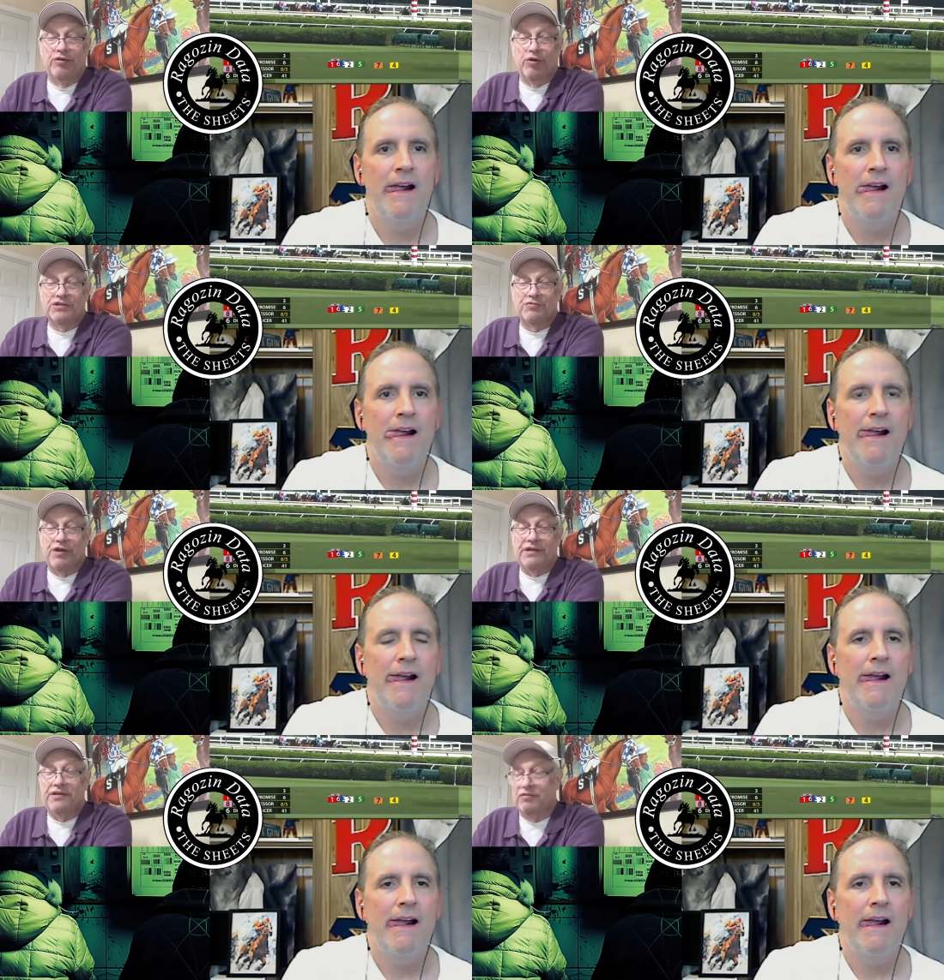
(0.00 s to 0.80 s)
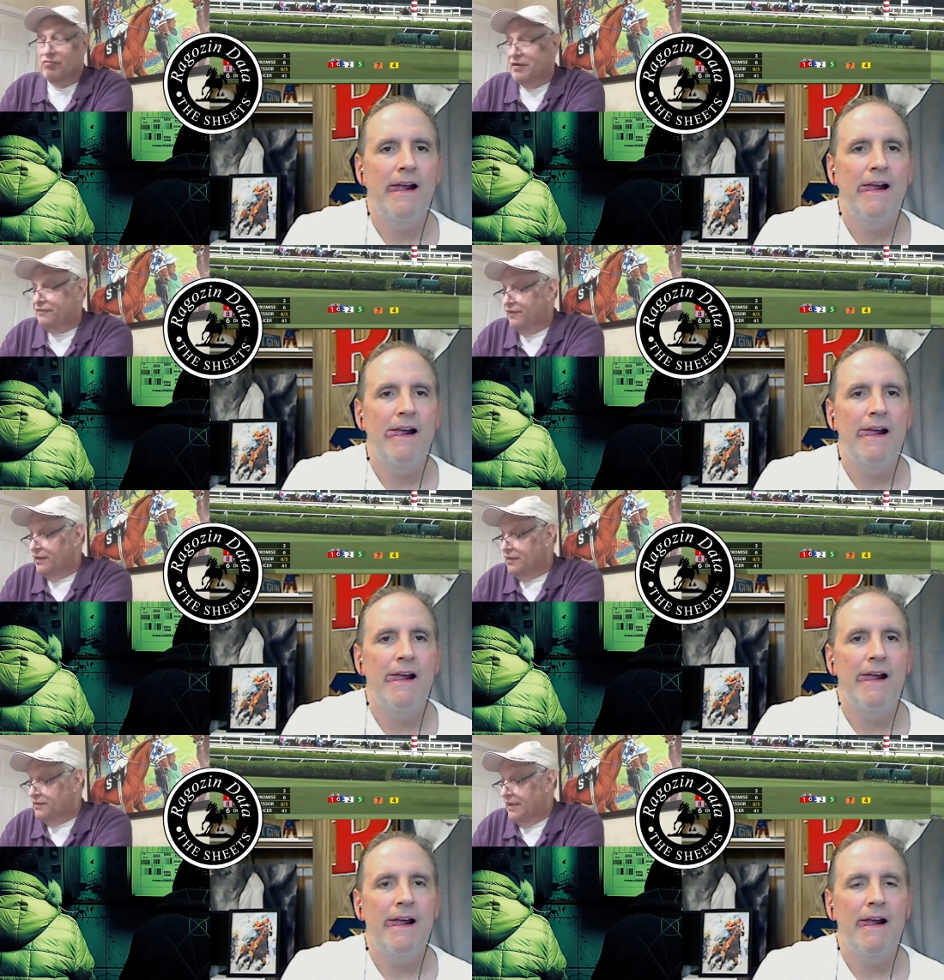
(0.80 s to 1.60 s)
Speaker 1: The horse ran terrific.
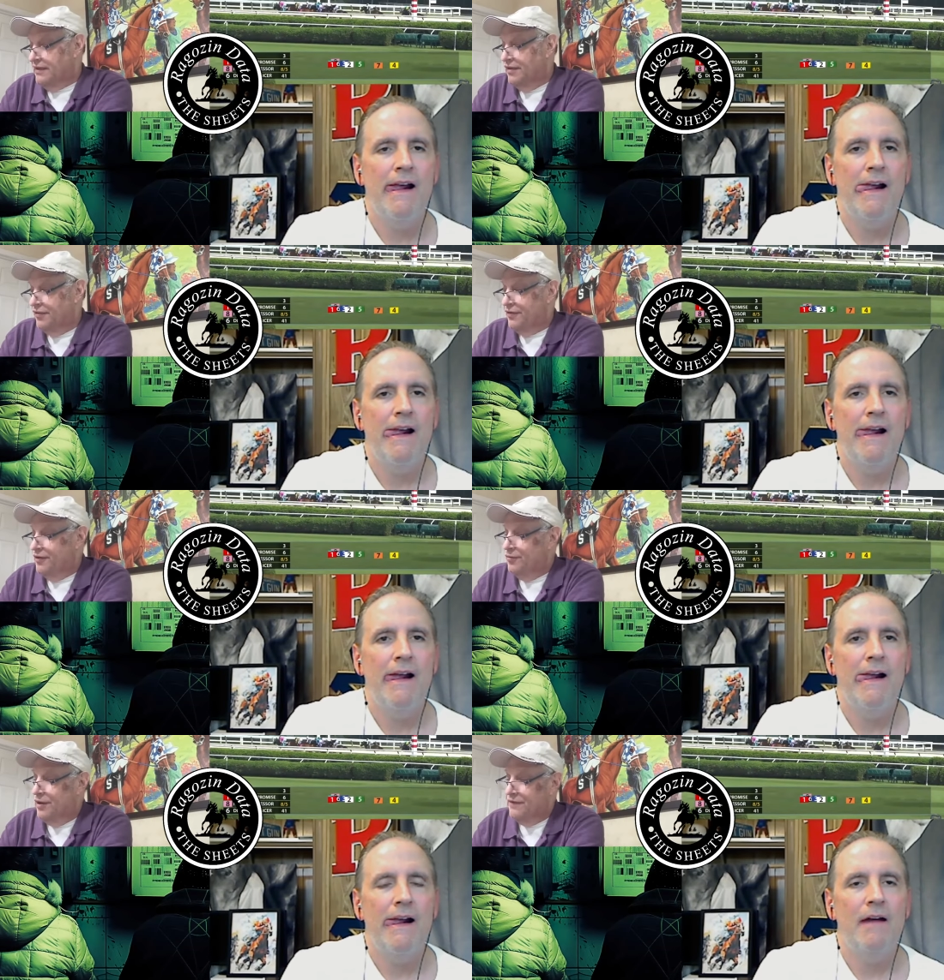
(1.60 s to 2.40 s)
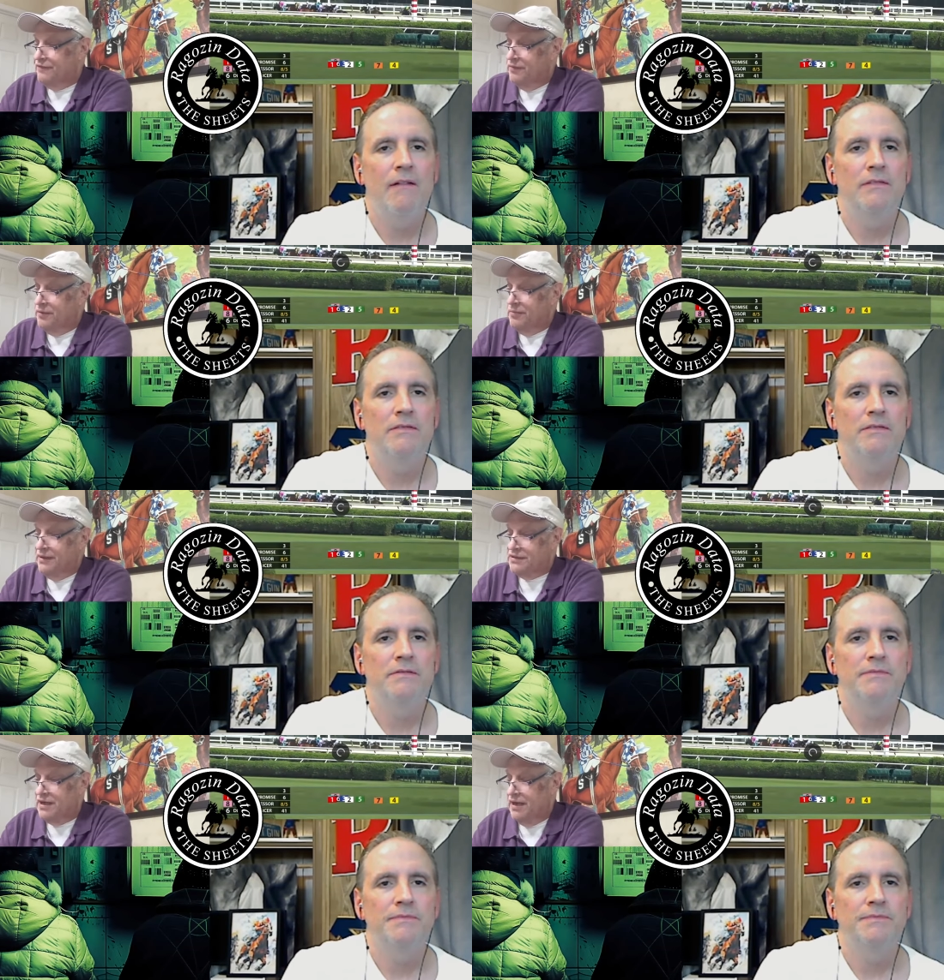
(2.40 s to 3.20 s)
Take nothing away from him,
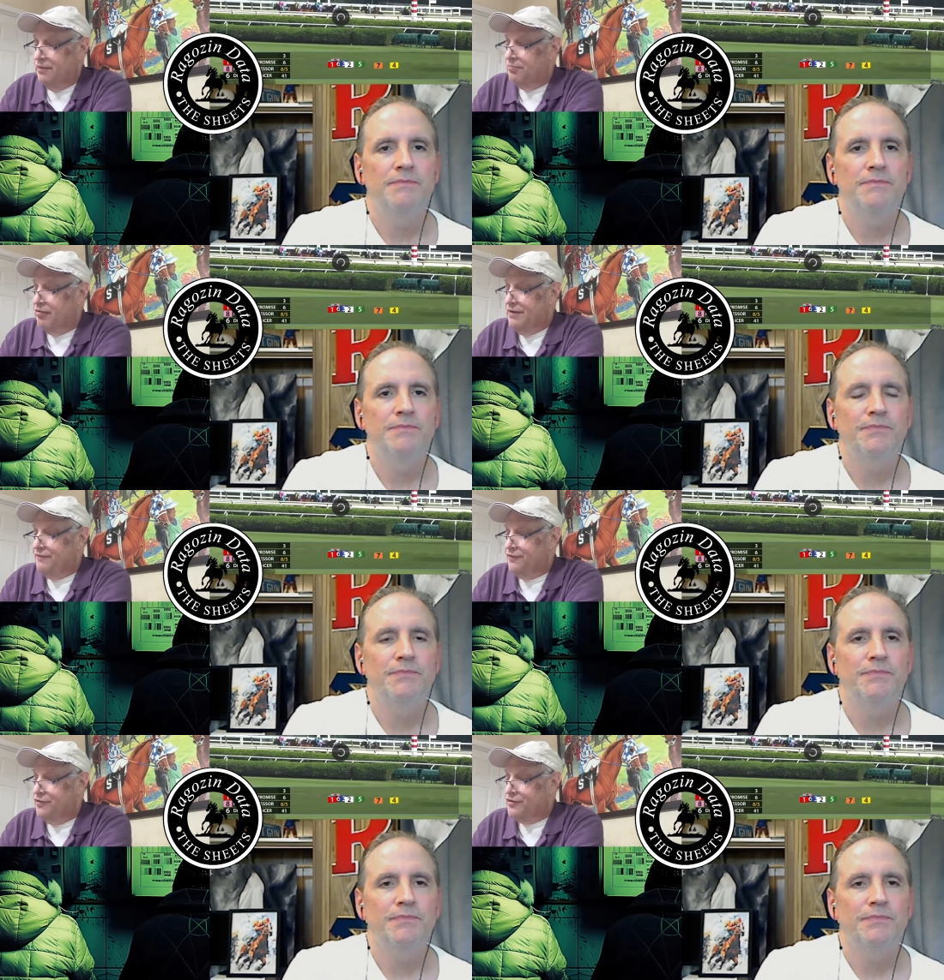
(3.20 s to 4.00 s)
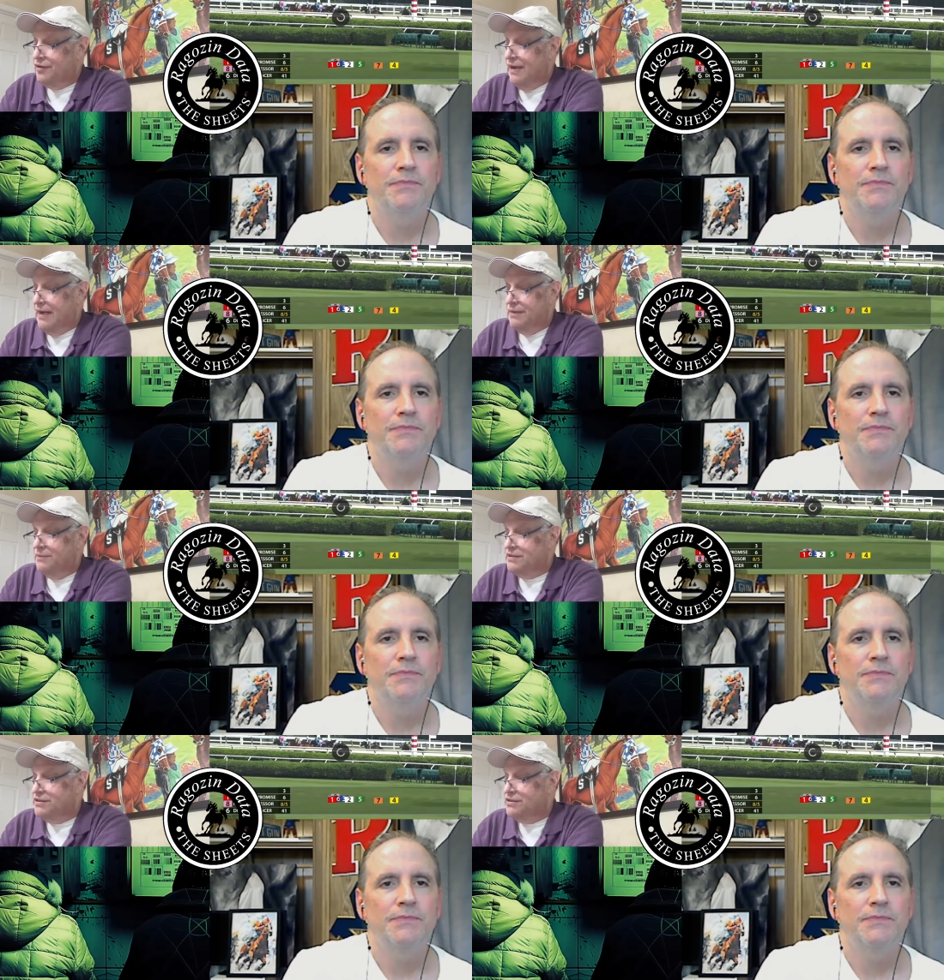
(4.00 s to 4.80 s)
and he's got a bright future. I
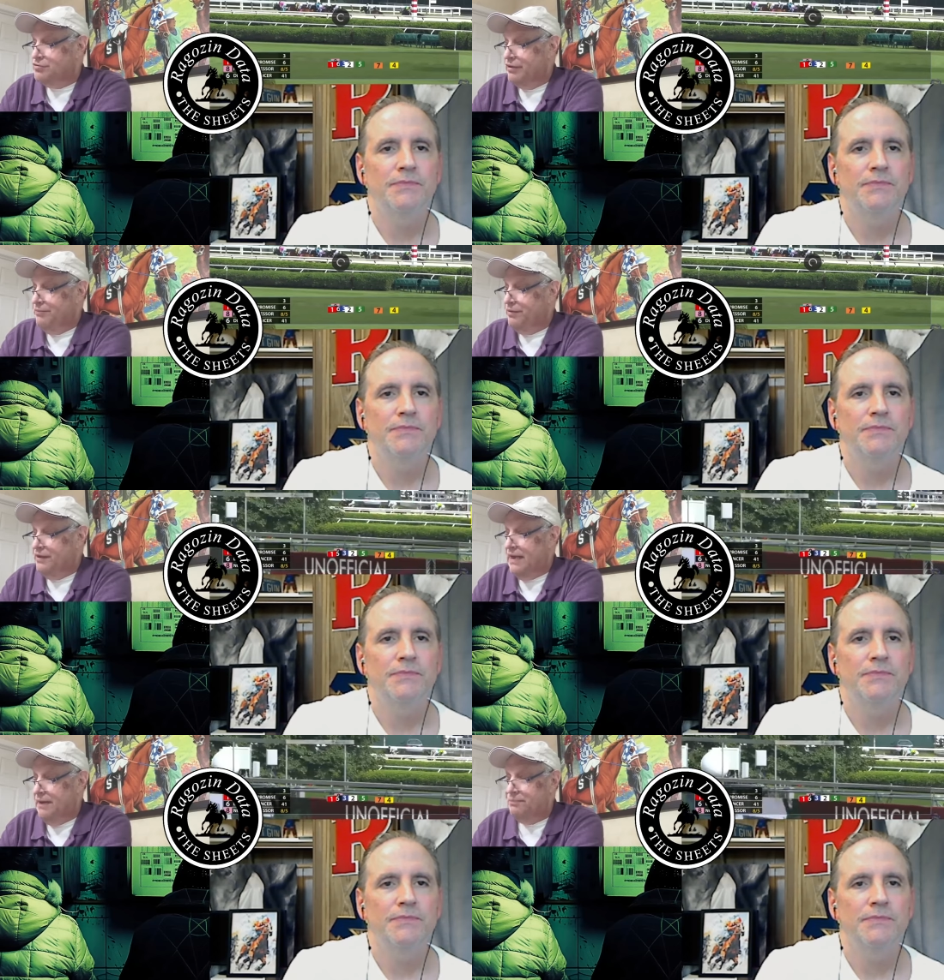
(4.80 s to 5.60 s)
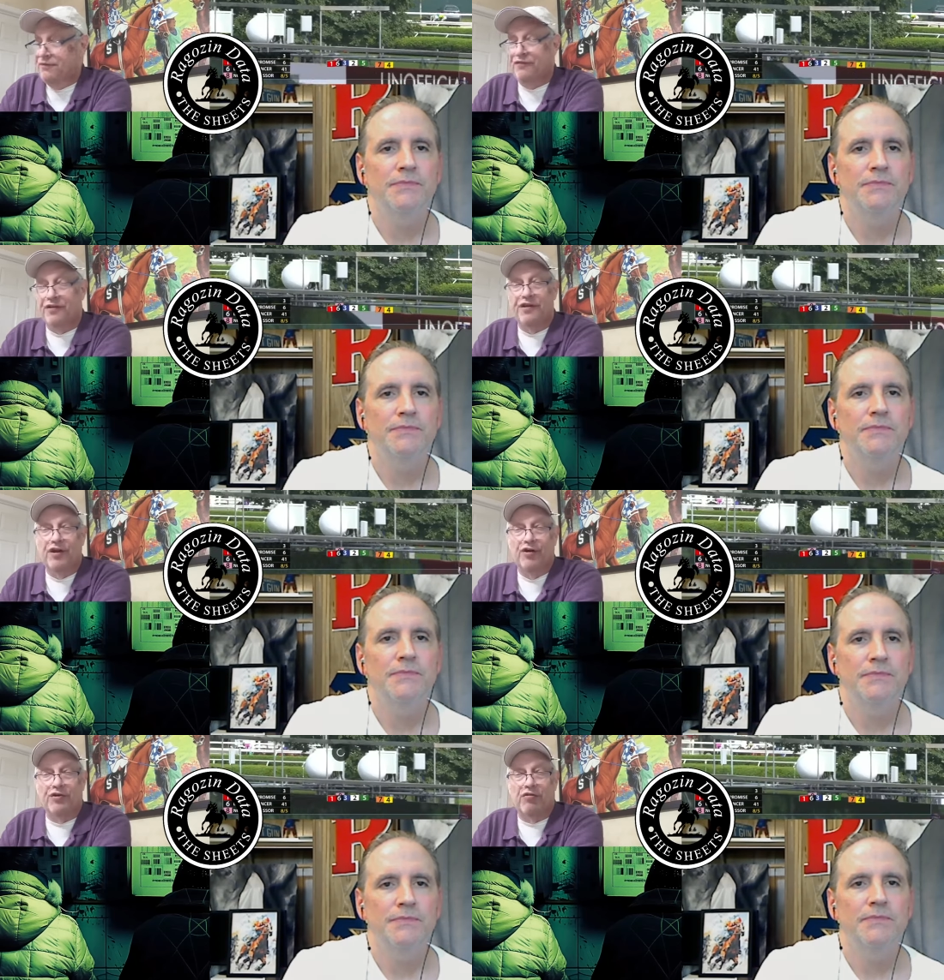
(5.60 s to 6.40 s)
am extremely happy for the
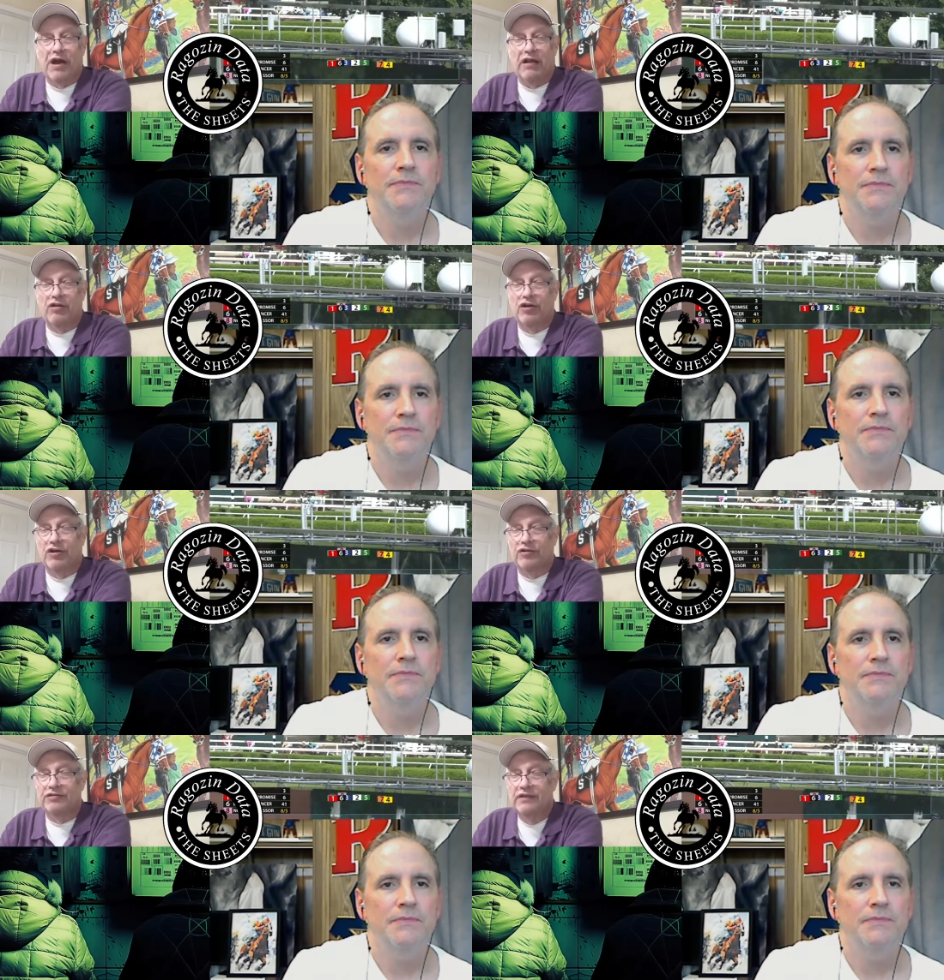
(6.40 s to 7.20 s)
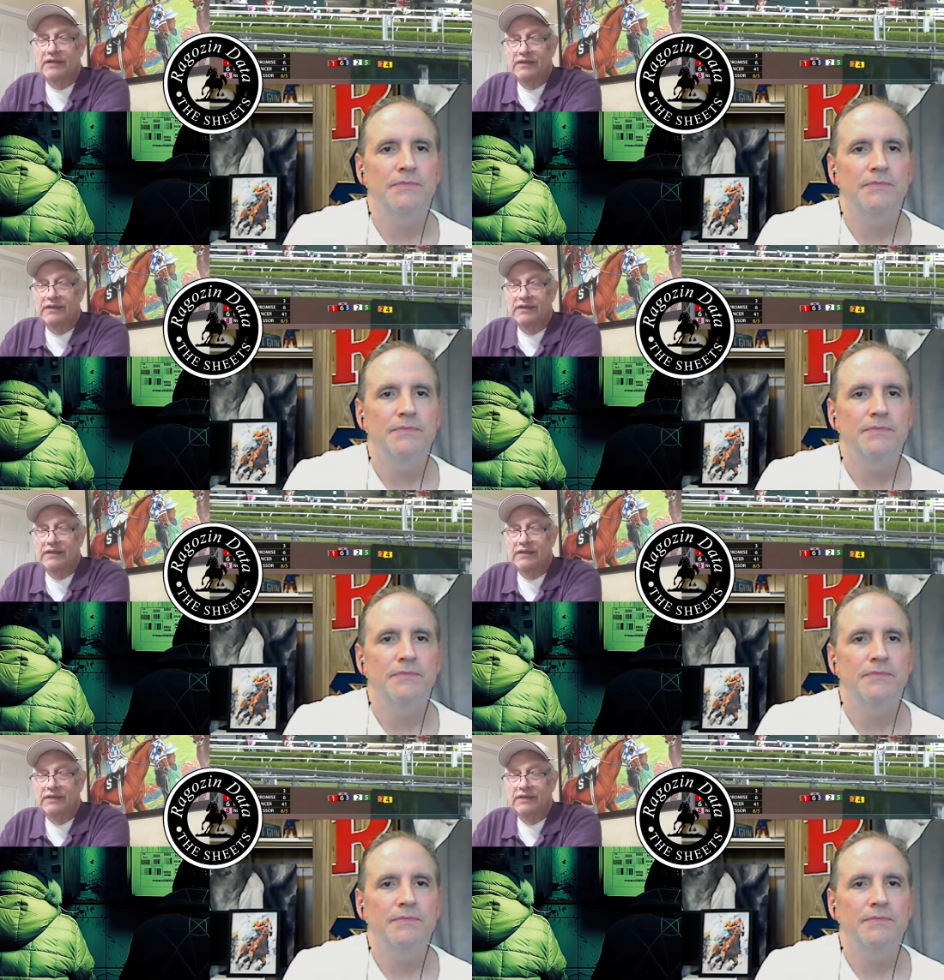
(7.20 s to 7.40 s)
owner, Al Gold.